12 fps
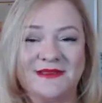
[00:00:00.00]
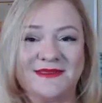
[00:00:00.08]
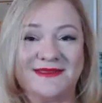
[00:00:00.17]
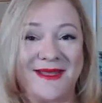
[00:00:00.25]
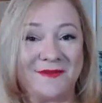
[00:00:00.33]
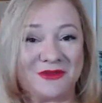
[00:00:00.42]

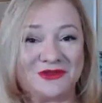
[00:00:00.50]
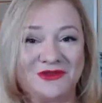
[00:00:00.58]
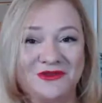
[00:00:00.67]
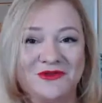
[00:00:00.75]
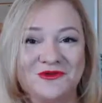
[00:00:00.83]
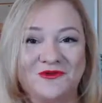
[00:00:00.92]
Number
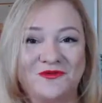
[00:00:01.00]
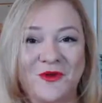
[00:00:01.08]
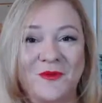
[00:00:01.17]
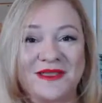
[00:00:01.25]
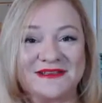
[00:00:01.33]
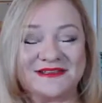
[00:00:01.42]
two,
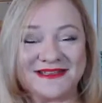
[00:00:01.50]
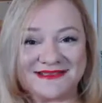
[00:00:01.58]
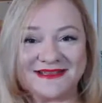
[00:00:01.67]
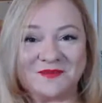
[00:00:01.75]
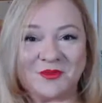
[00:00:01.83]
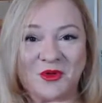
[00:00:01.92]
from
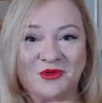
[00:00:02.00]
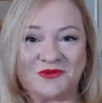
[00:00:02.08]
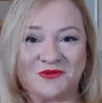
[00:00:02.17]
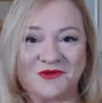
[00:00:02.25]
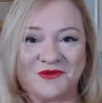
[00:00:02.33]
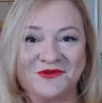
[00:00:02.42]
aesthetic point
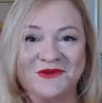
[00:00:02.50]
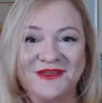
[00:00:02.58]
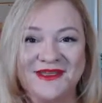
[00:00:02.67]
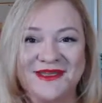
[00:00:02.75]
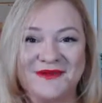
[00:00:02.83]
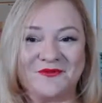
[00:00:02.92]
of view,
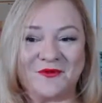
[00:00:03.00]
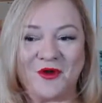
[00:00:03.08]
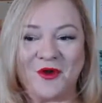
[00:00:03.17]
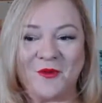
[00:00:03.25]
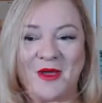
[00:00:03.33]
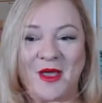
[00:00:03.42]

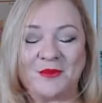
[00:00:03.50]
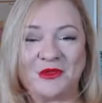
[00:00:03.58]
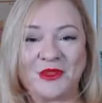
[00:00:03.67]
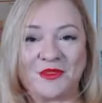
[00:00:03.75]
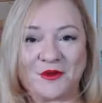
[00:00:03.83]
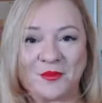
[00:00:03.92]
from a
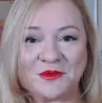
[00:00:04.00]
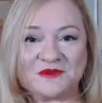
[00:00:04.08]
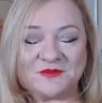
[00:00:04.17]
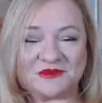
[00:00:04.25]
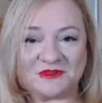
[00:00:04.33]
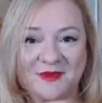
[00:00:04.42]
beauty
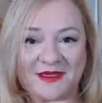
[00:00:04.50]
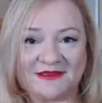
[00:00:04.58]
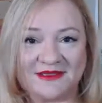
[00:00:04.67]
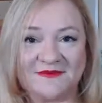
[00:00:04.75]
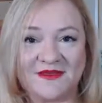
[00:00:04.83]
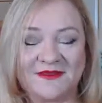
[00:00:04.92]
therapist
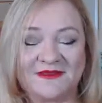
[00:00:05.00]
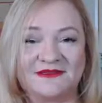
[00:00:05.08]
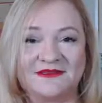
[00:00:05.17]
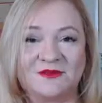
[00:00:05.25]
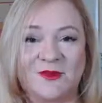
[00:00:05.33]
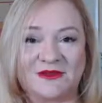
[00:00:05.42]
perspective, and this
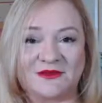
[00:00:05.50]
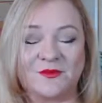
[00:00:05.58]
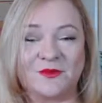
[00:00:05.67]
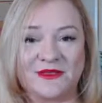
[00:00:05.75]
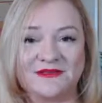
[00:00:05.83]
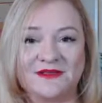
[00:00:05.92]
is what
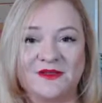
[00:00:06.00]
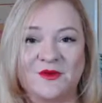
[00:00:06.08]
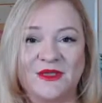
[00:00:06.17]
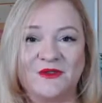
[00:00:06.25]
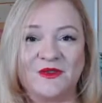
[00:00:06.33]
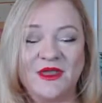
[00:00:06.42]
we deal
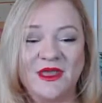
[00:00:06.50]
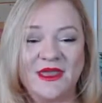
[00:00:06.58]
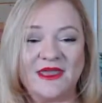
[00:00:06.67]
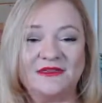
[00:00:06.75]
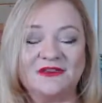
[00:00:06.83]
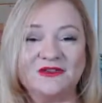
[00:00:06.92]
with,
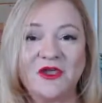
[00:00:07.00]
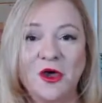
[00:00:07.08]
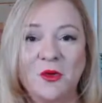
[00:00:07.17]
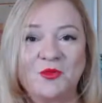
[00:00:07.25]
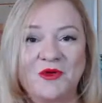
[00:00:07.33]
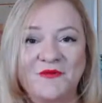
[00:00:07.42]
is to
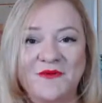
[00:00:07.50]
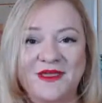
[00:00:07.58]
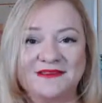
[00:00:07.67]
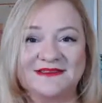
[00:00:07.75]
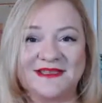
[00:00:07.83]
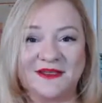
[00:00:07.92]
help
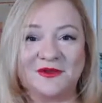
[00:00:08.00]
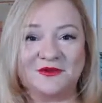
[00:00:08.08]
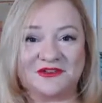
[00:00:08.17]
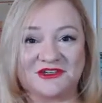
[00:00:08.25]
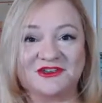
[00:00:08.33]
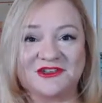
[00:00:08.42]
prevent skin
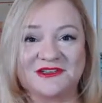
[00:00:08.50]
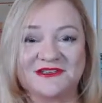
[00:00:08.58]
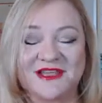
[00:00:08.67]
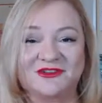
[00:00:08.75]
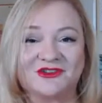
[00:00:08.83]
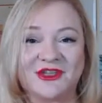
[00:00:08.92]
conditions
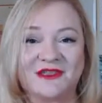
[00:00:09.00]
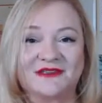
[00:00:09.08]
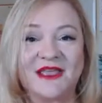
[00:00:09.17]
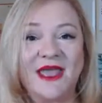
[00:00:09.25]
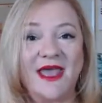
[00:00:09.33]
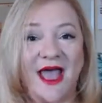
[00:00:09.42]
such as
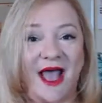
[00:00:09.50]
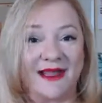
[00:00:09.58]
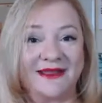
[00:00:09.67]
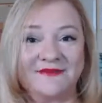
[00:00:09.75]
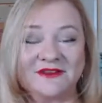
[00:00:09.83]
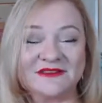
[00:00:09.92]

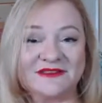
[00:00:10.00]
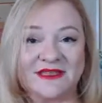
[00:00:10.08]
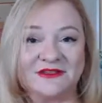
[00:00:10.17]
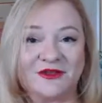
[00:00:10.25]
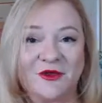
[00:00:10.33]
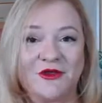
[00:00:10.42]
uneven
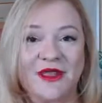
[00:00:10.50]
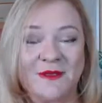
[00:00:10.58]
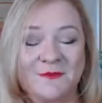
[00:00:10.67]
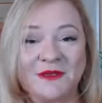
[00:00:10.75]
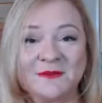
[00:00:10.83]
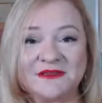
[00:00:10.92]
skin tone and
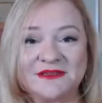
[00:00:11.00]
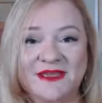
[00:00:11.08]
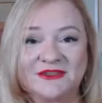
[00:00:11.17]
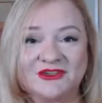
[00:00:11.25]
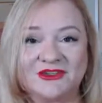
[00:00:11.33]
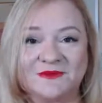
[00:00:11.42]

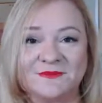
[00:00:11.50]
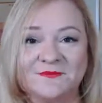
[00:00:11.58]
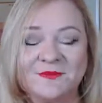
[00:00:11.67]
pigmentation.